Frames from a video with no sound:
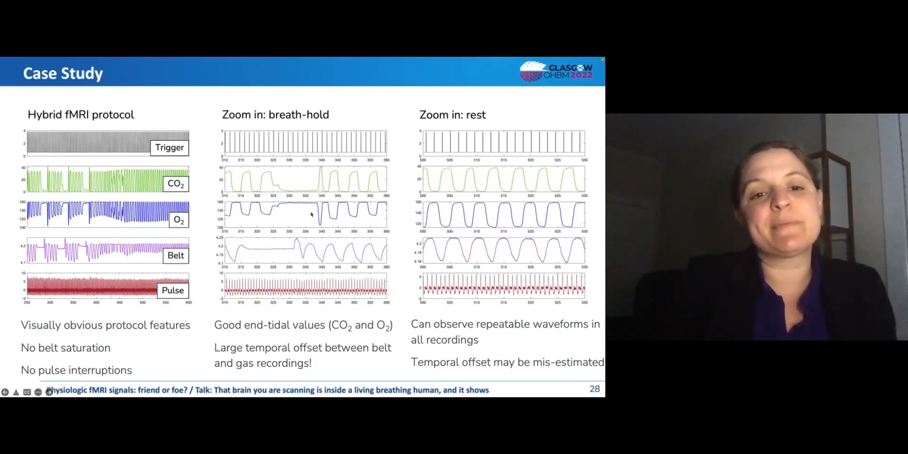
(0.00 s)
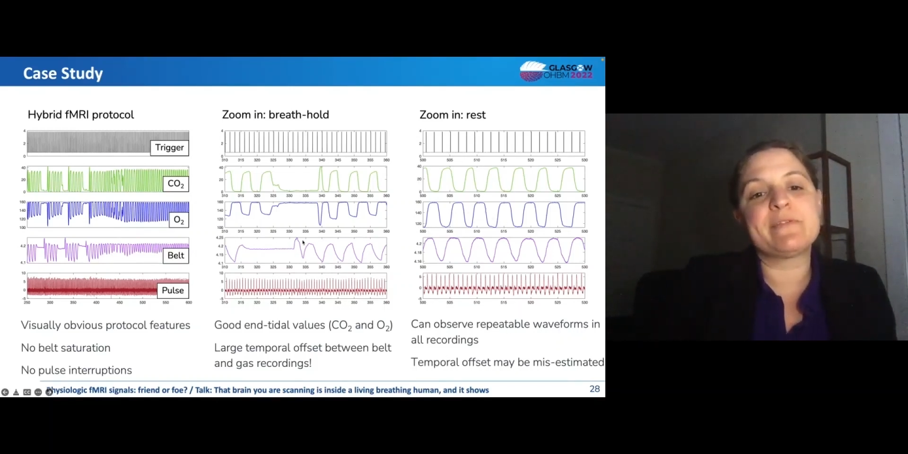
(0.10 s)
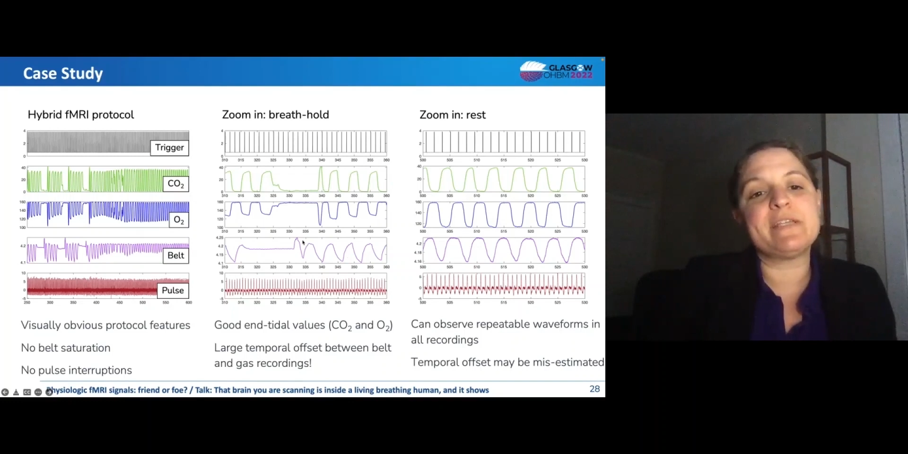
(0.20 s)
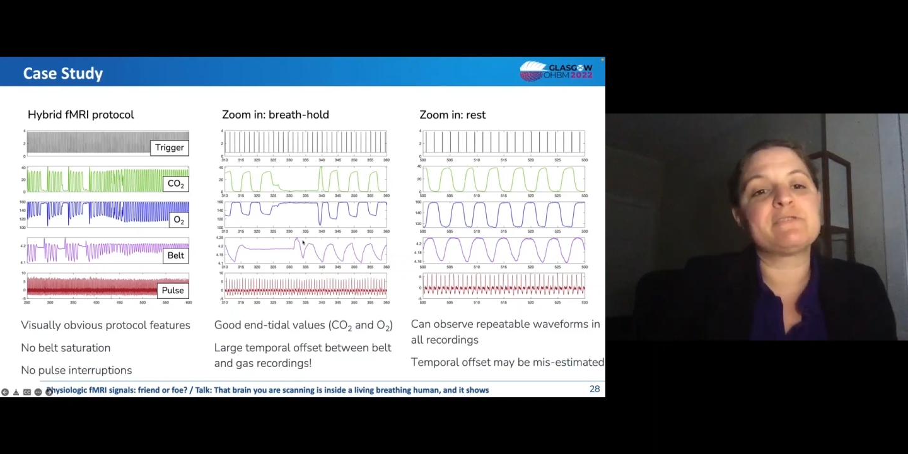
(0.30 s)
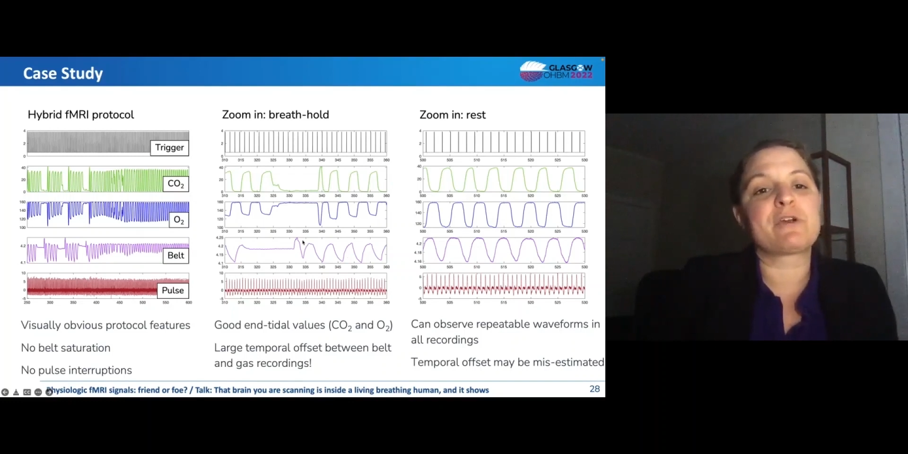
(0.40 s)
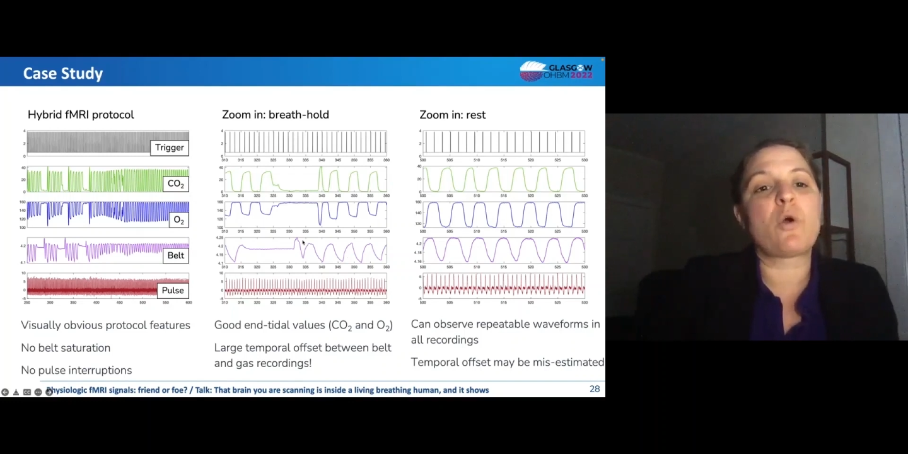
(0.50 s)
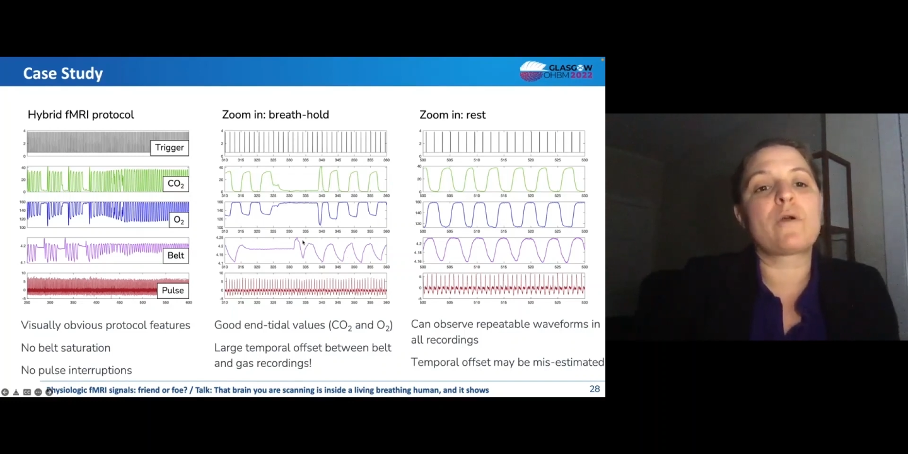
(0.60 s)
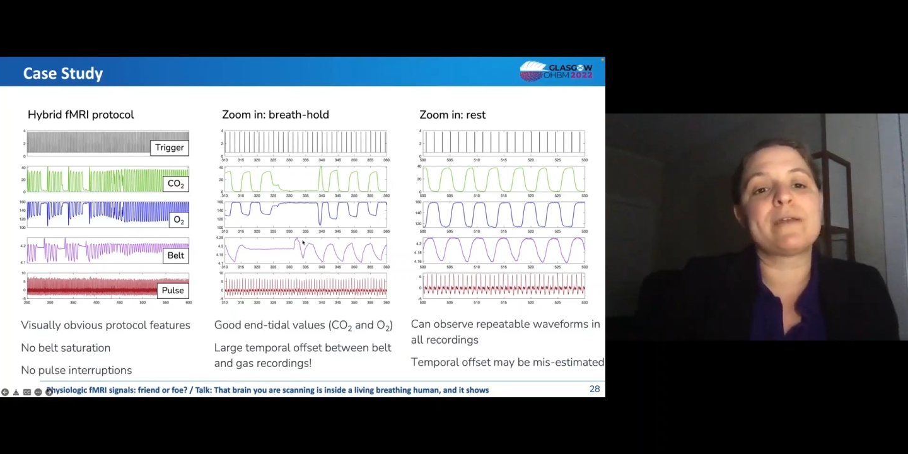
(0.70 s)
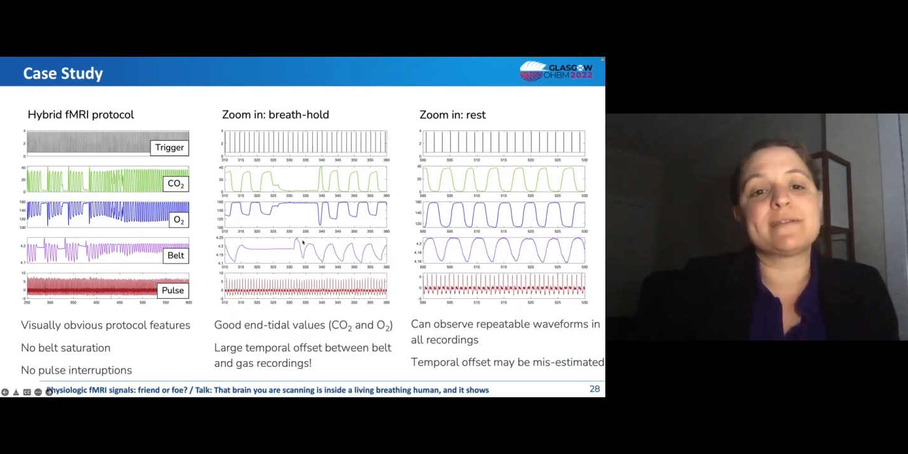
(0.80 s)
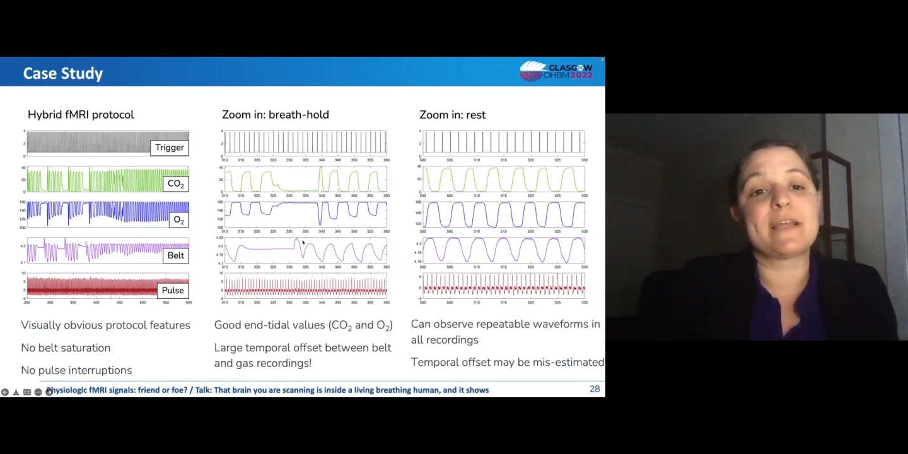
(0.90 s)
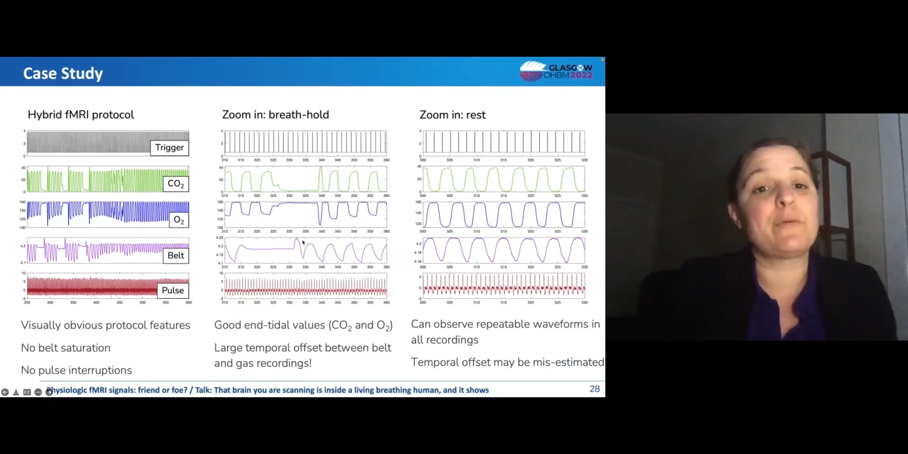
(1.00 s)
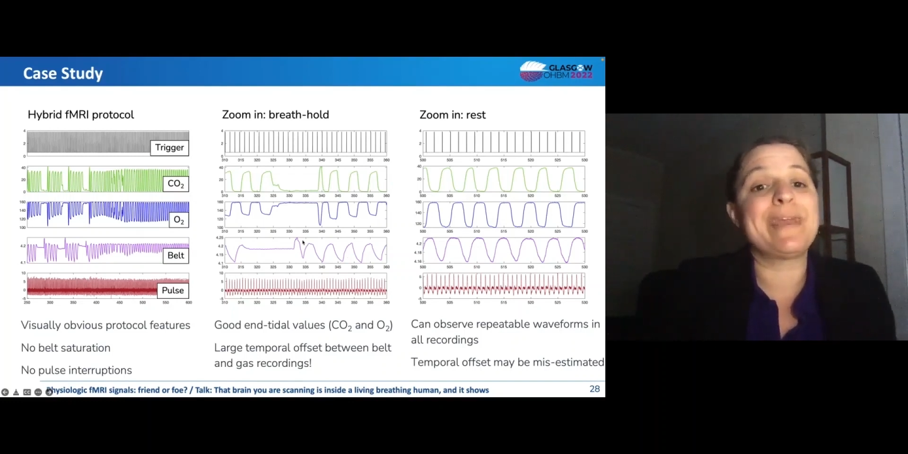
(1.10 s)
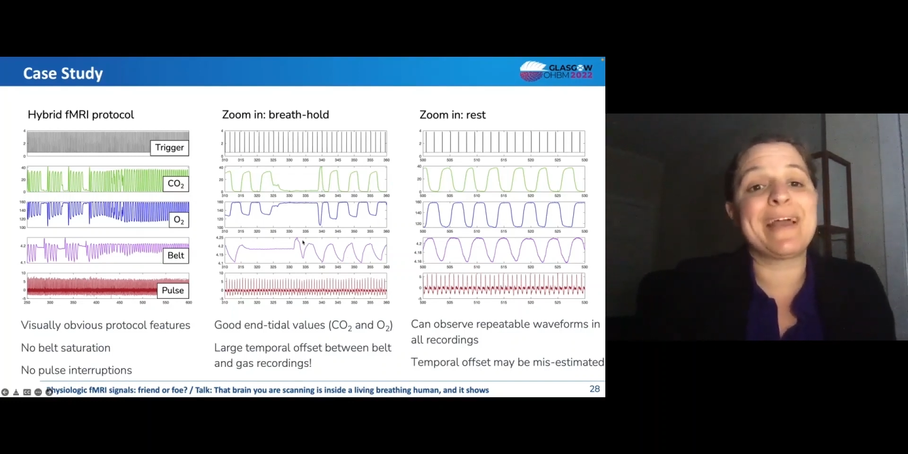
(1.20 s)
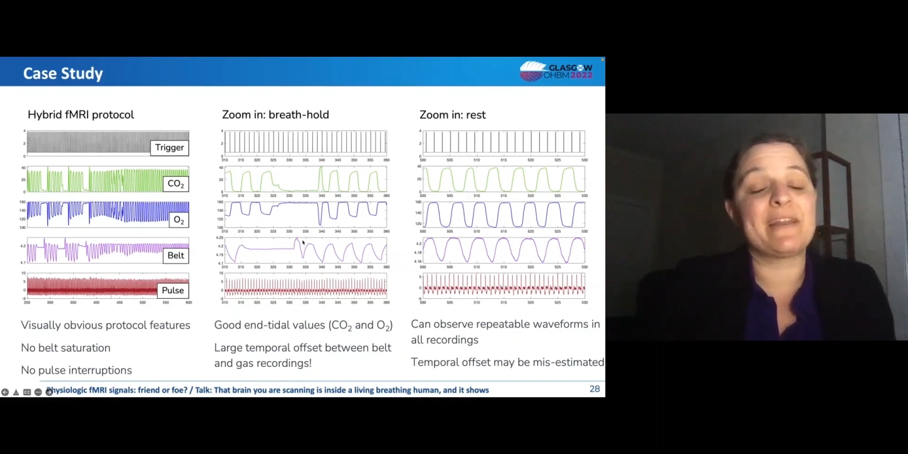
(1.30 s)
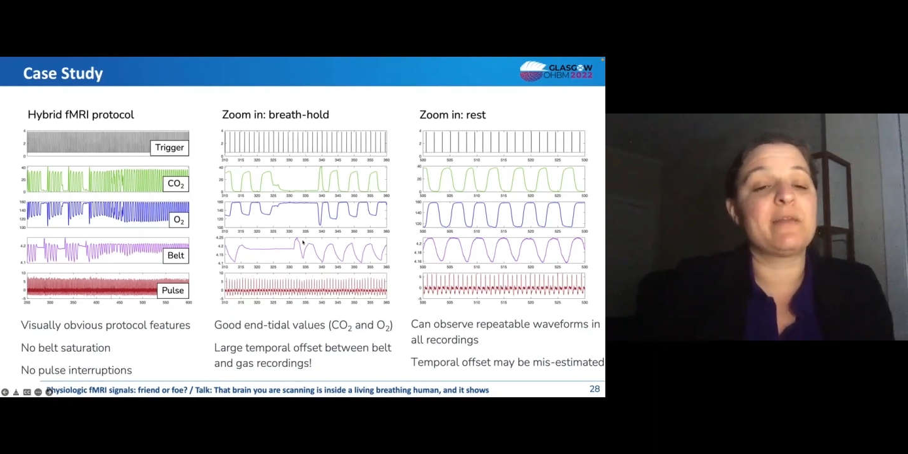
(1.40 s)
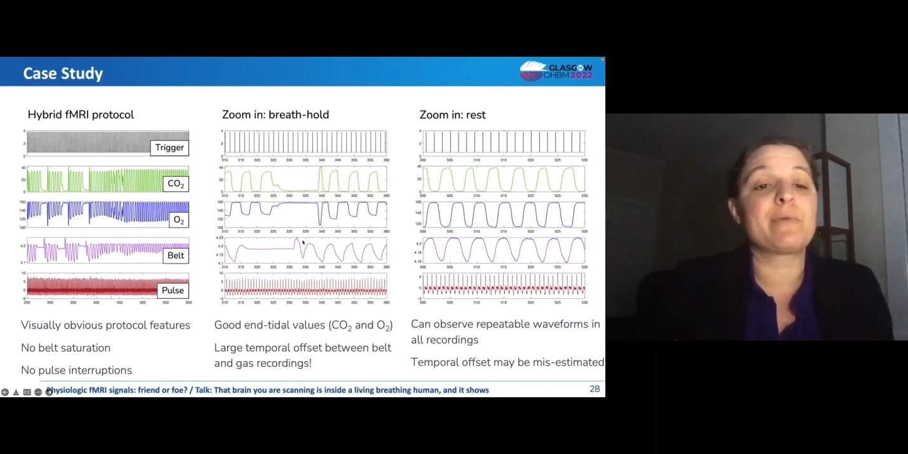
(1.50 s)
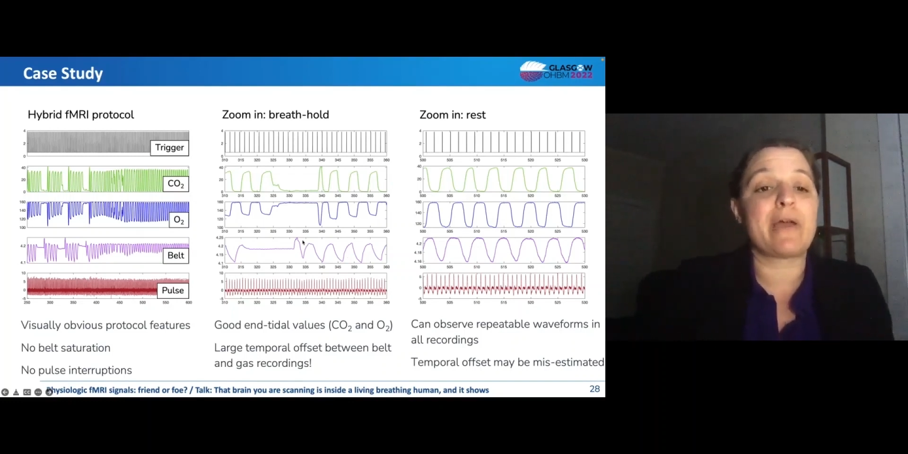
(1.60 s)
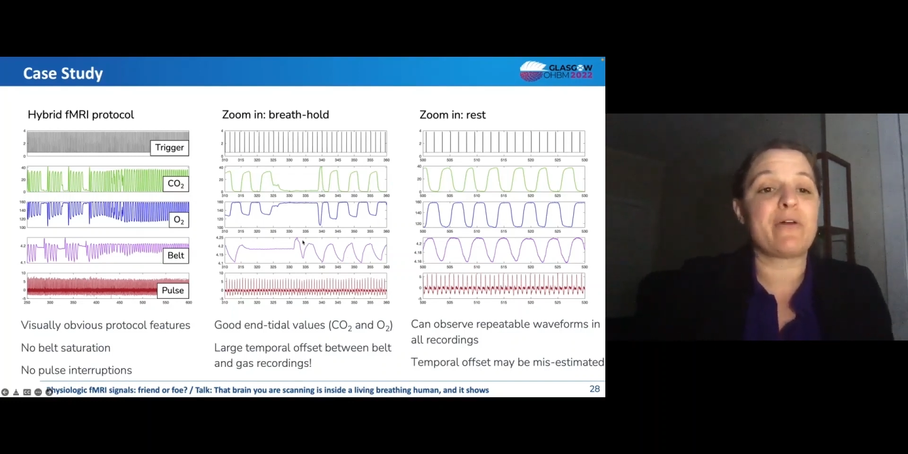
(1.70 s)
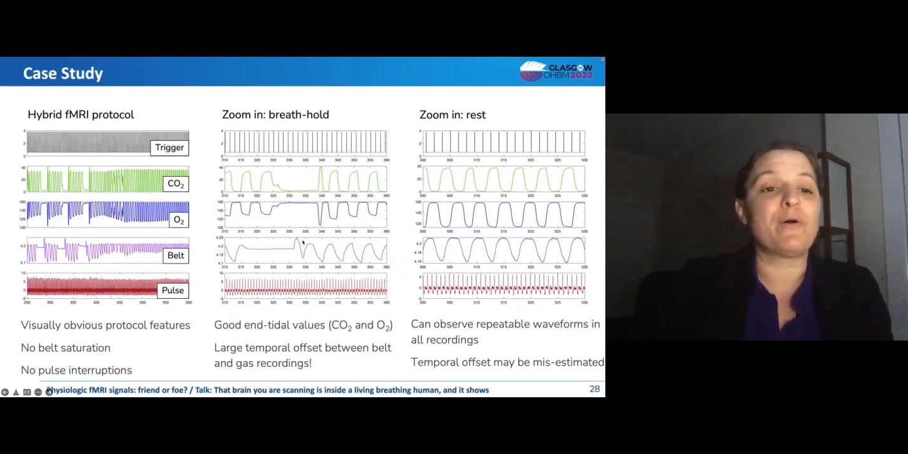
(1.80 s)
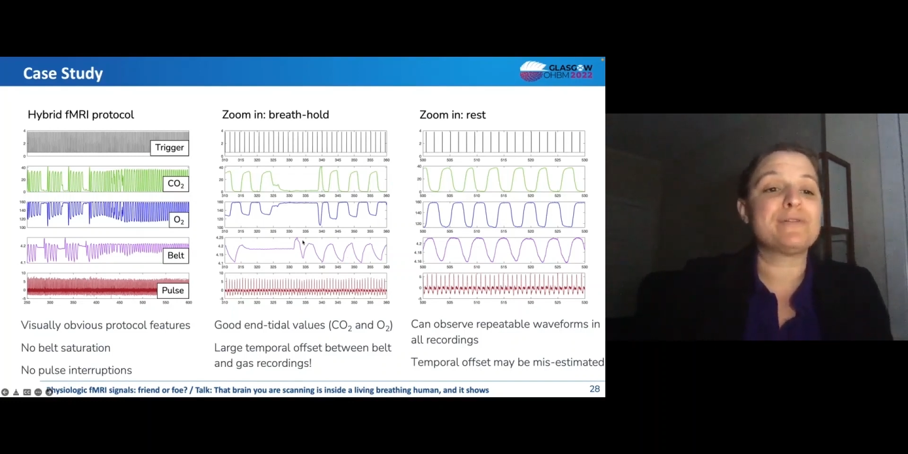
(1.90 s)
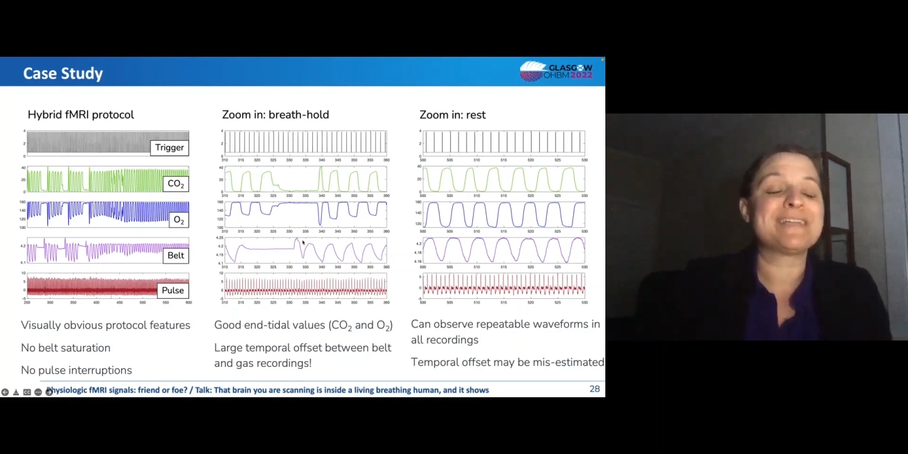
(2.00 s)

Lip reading: these recordings like we can in the breath hold.